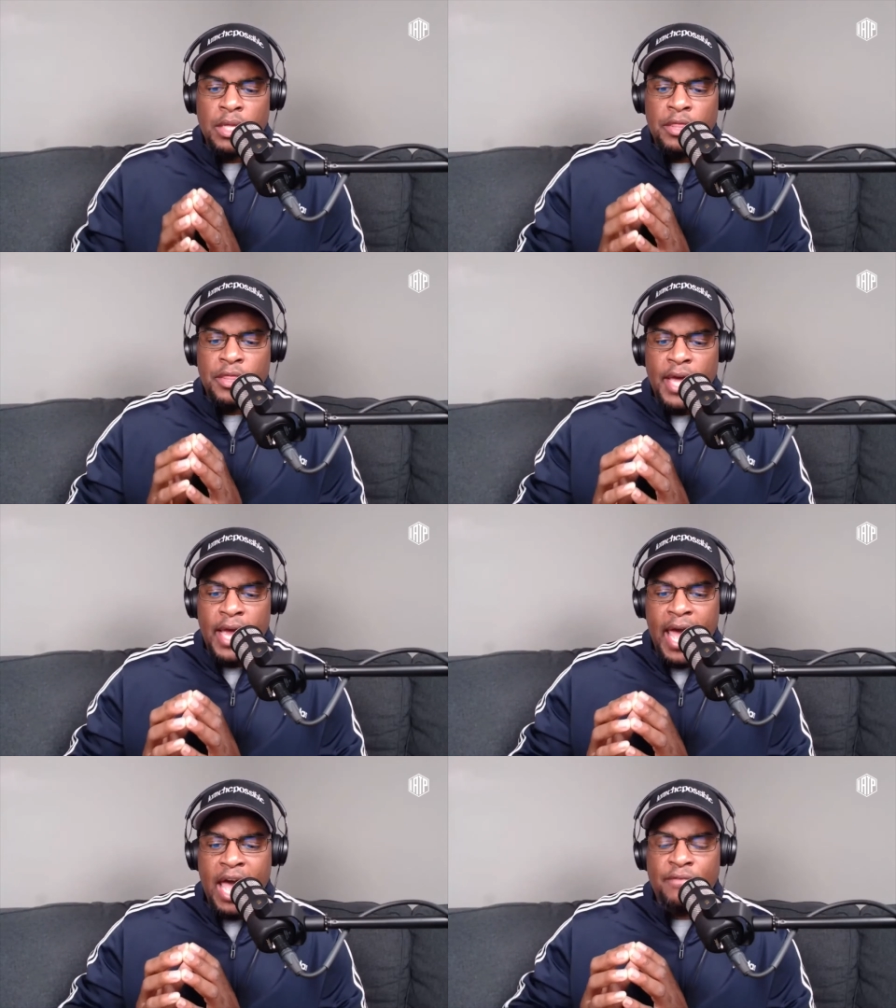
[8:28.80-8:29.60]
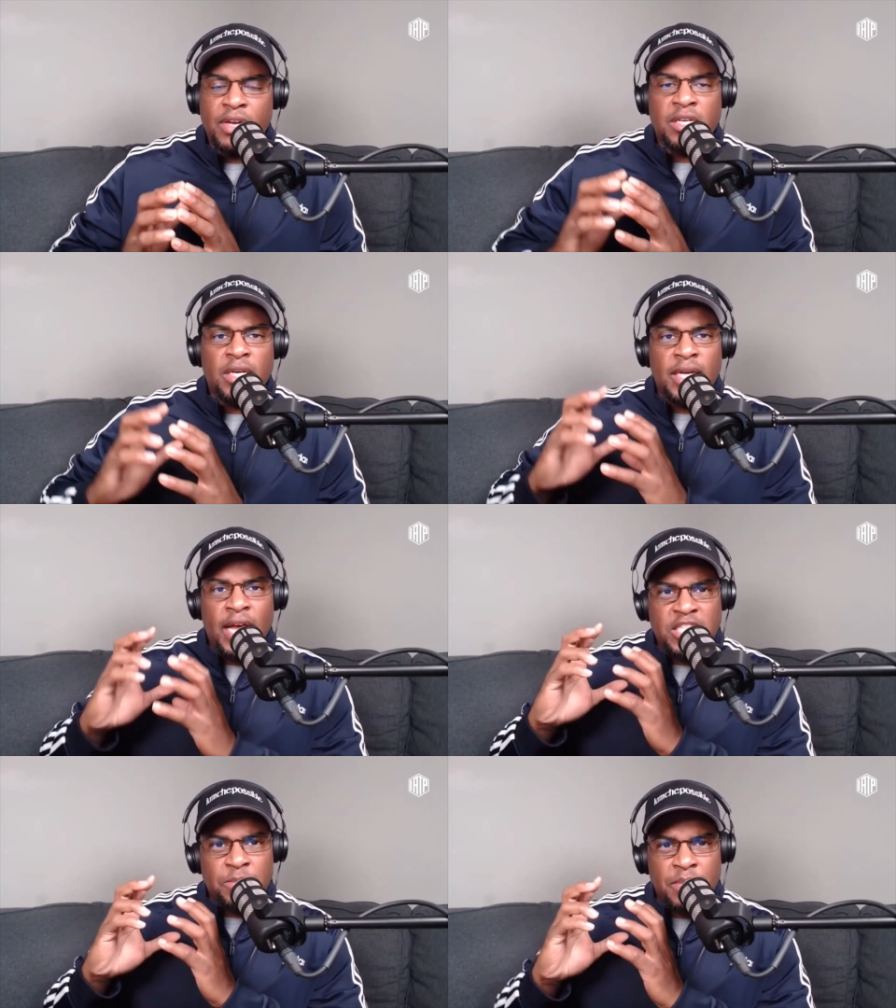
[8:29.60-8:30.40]
they have a,
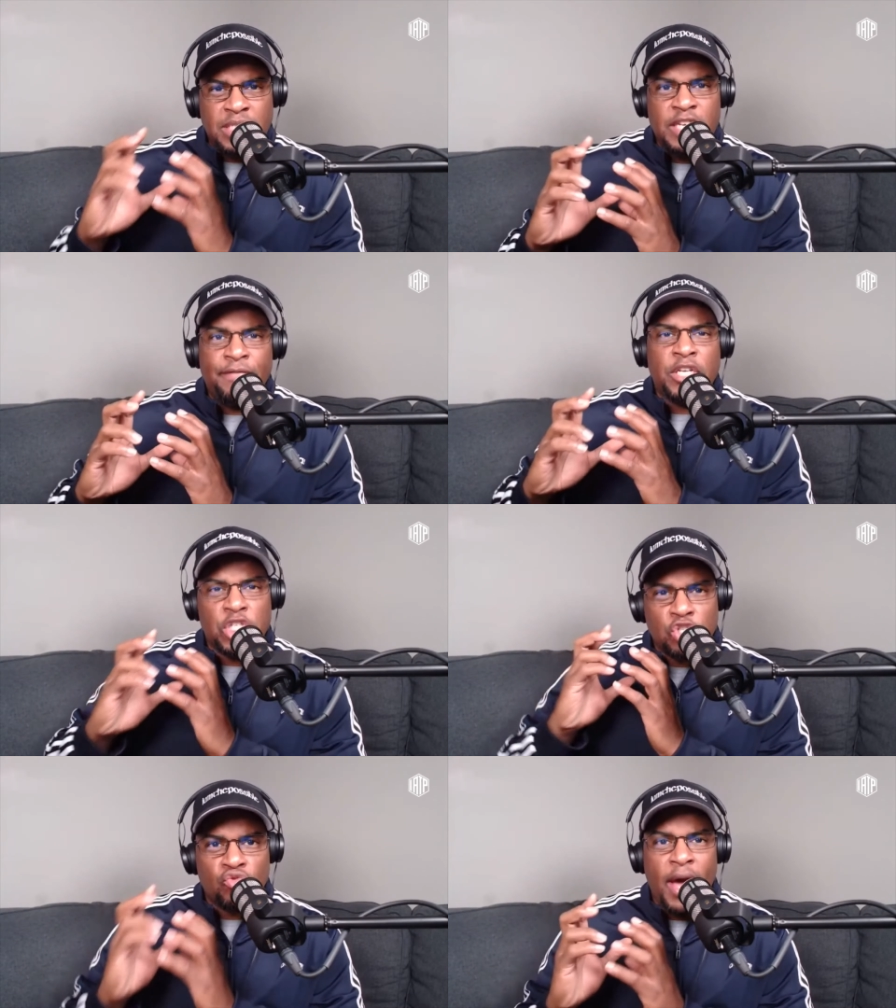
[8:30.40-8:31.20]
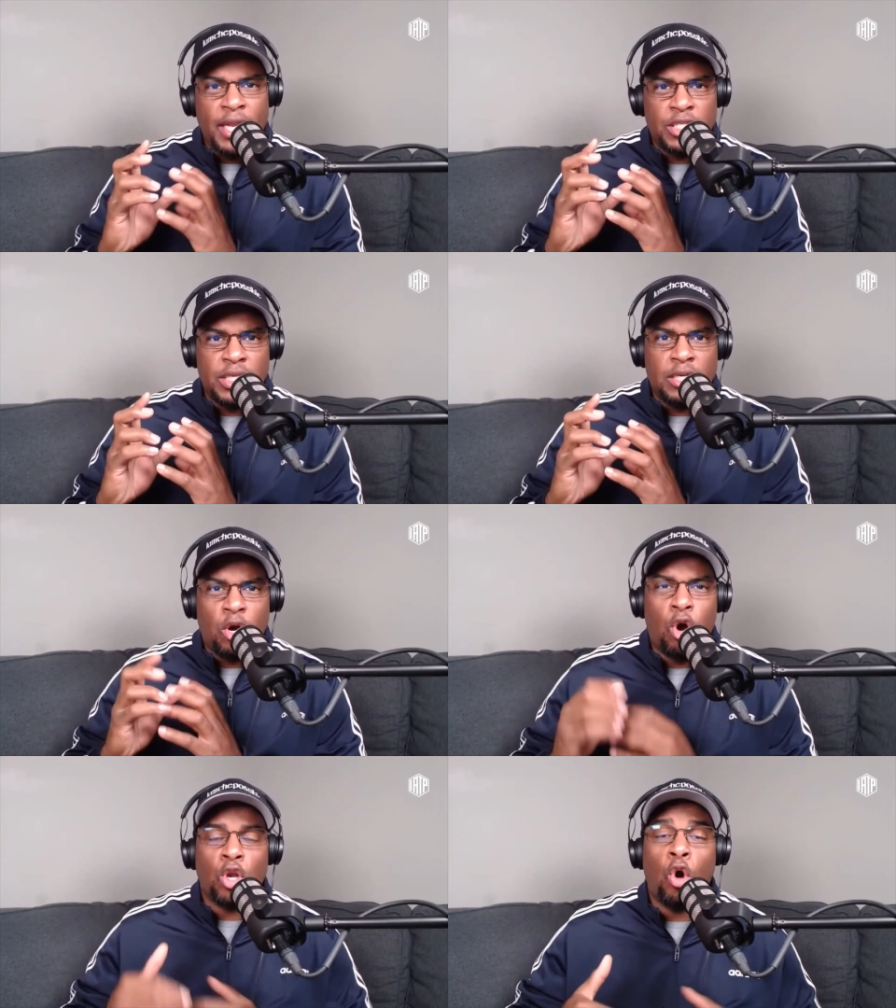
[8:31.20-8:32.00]
a specific strategy
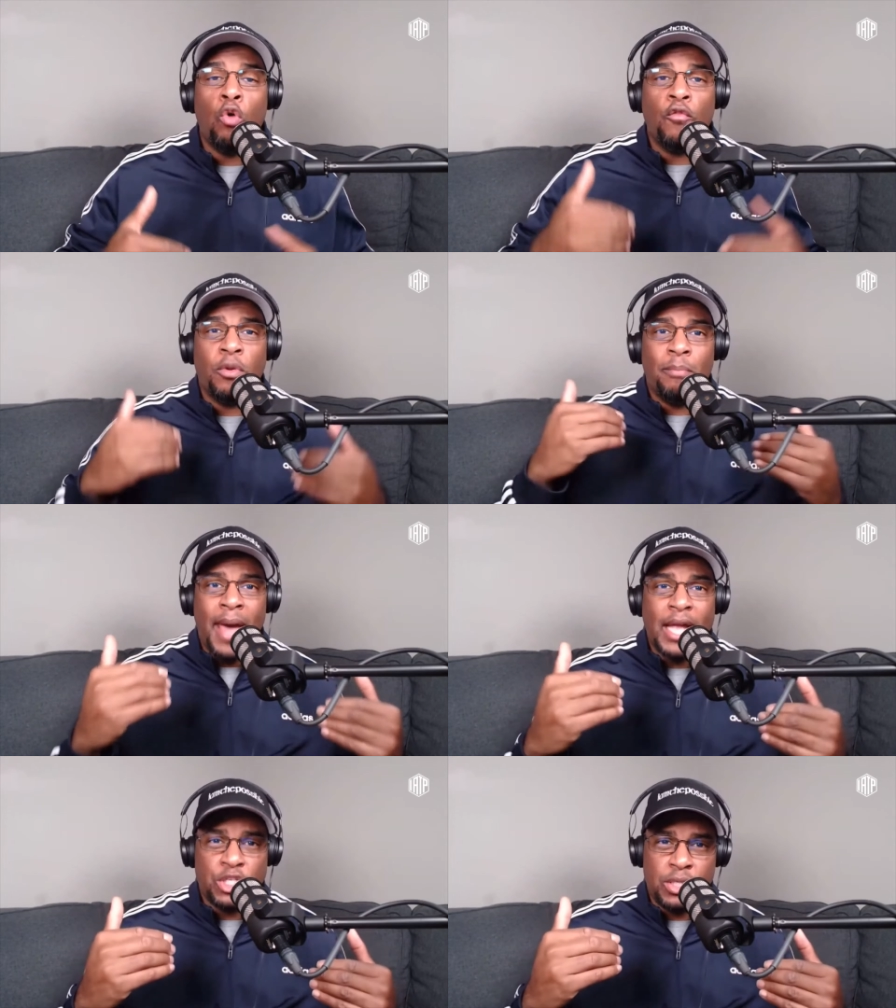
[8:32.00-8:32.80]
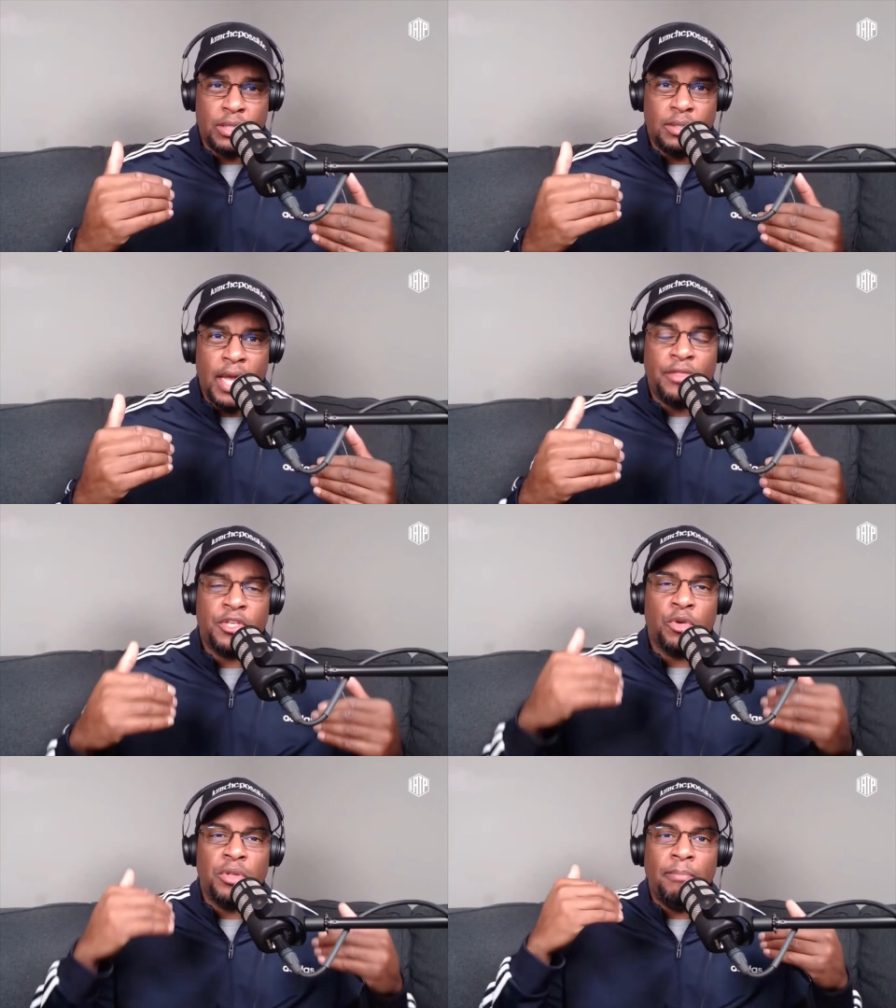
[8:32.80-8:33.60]
called overmatching. And
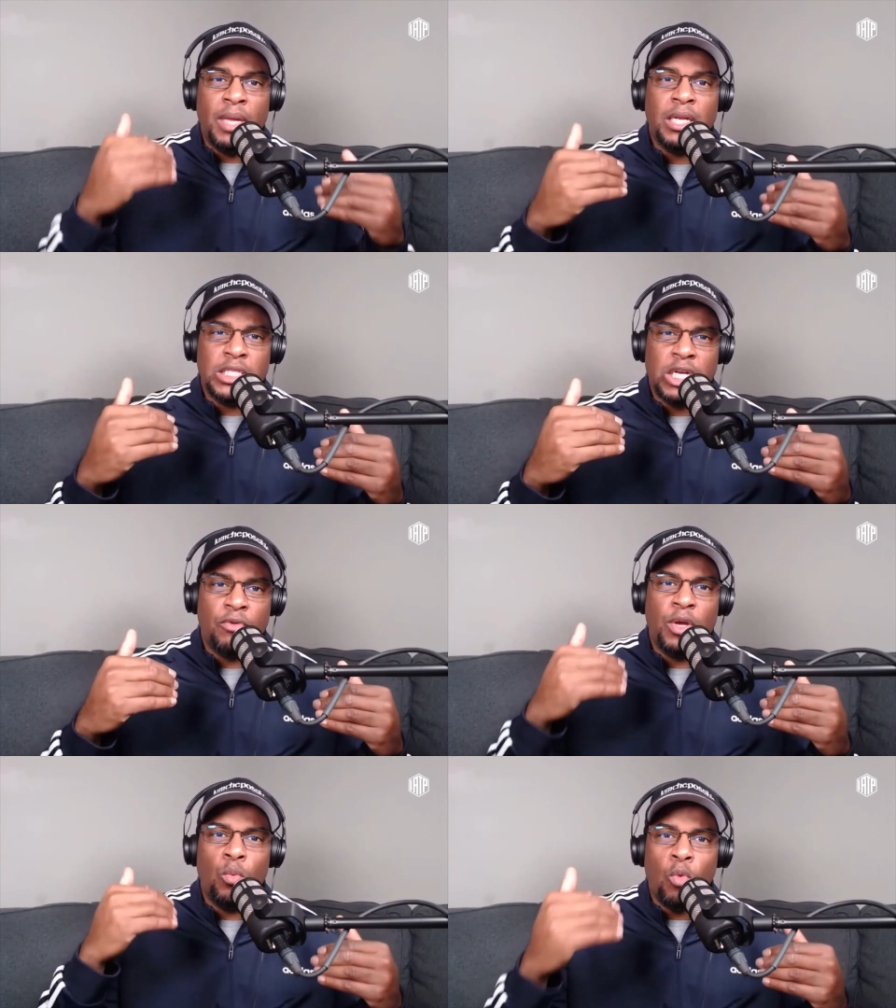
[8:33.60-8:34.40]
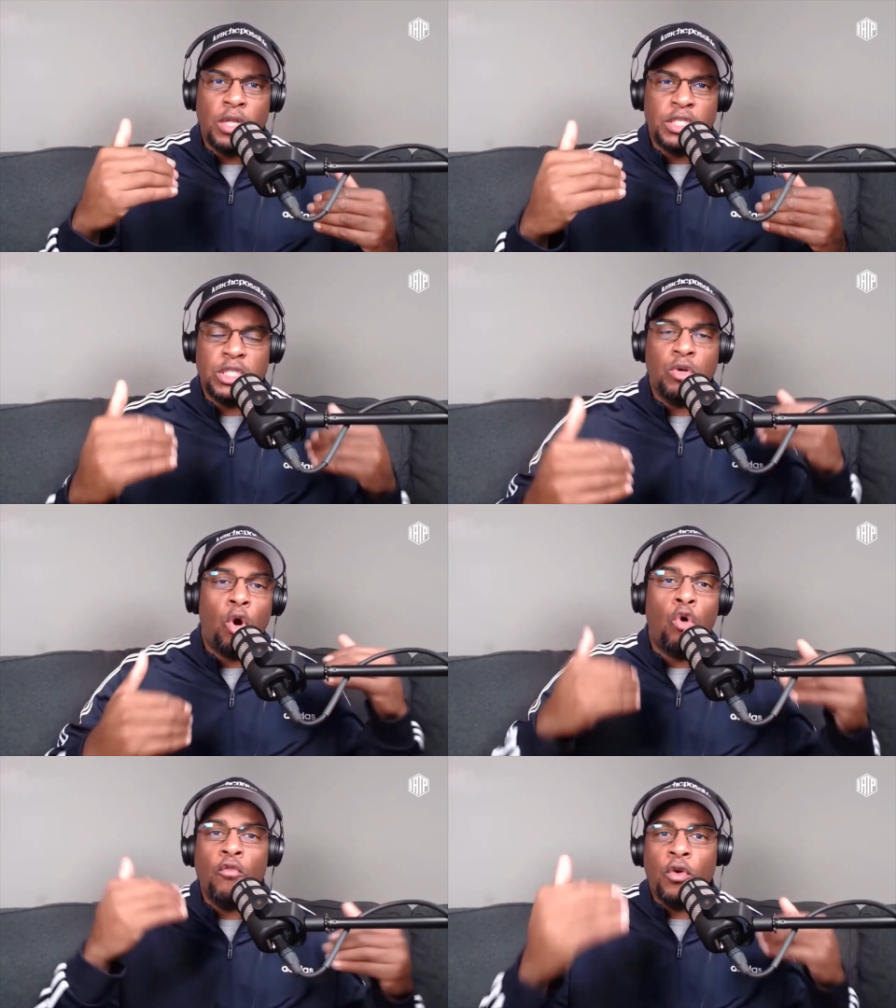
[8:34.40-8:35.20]
so the military wants to
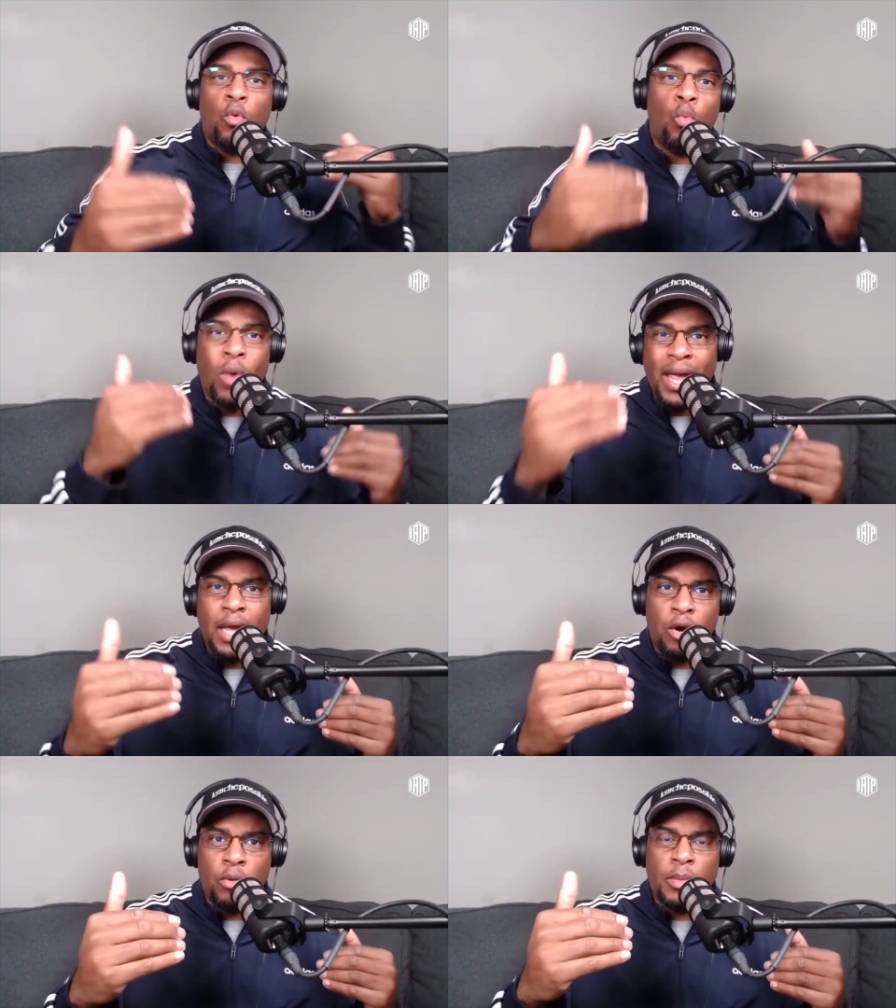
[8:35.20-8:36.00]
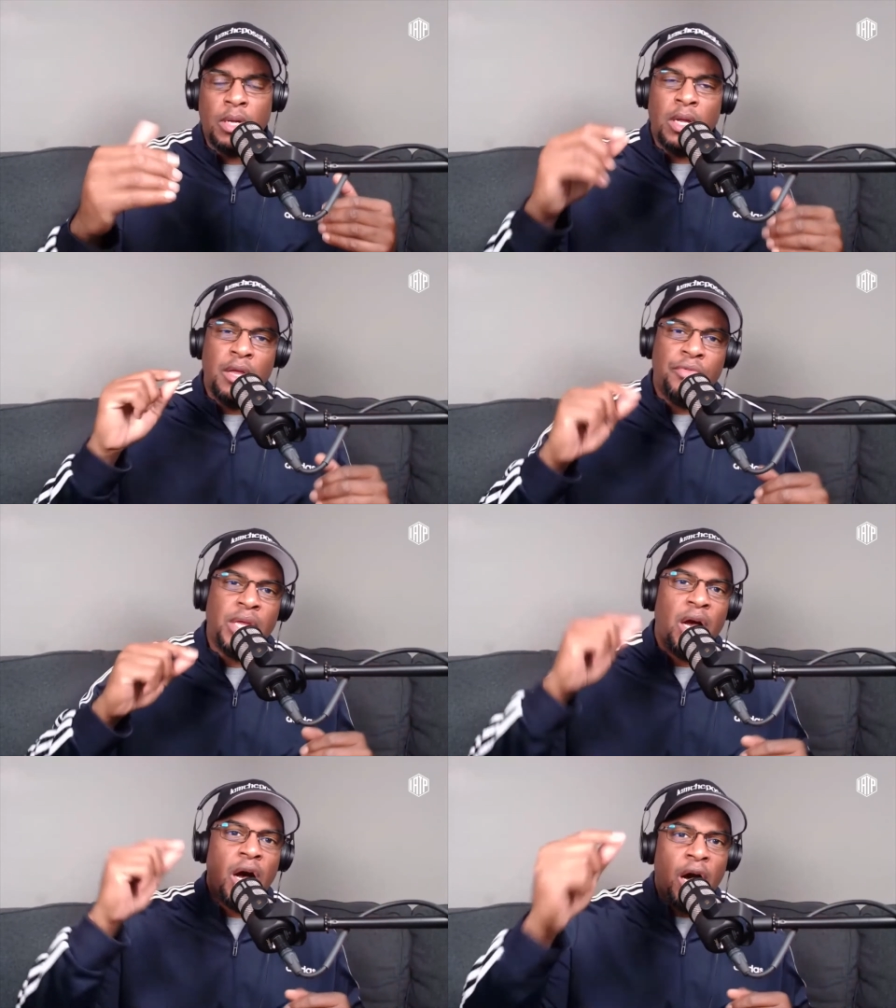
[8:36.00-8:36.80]
overwhelm
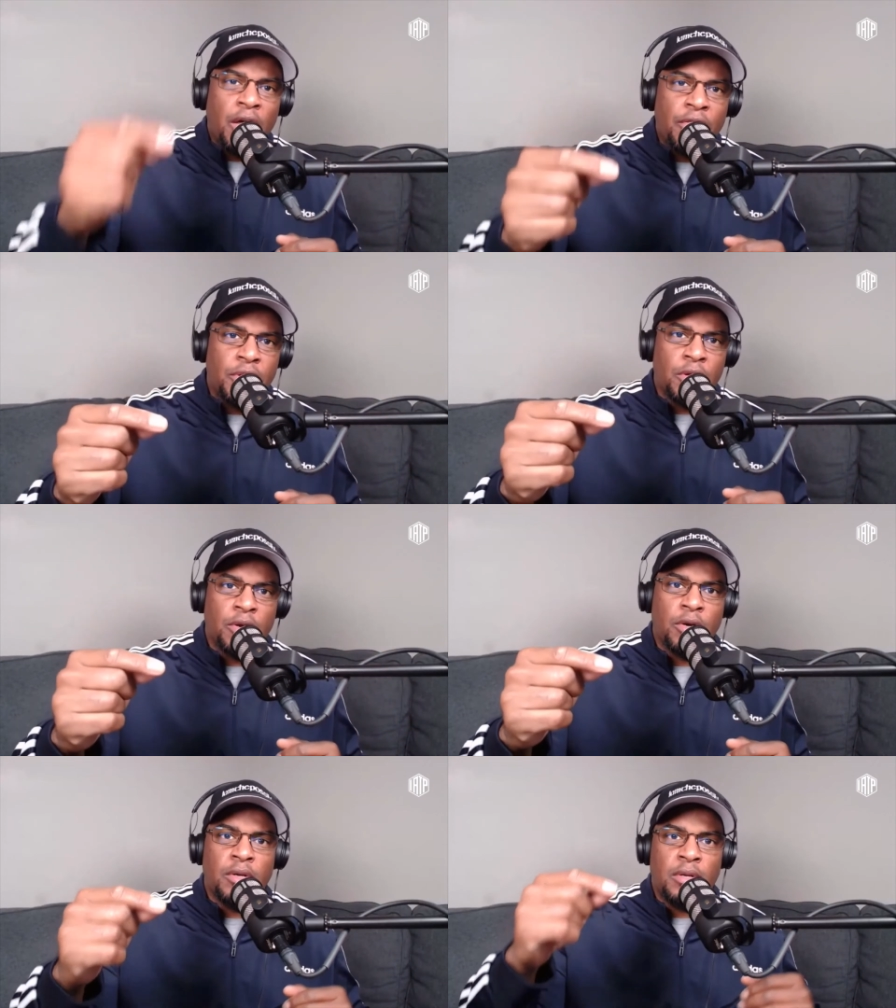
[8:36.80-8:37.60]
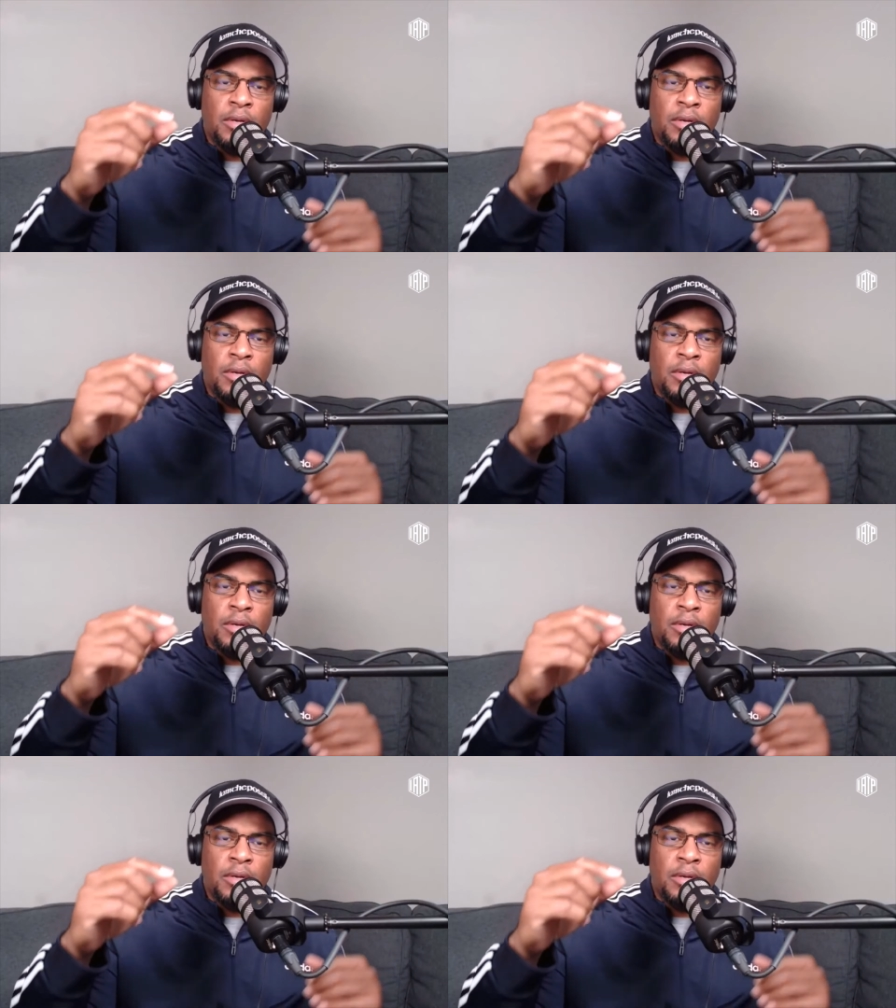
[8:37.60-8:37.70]
the other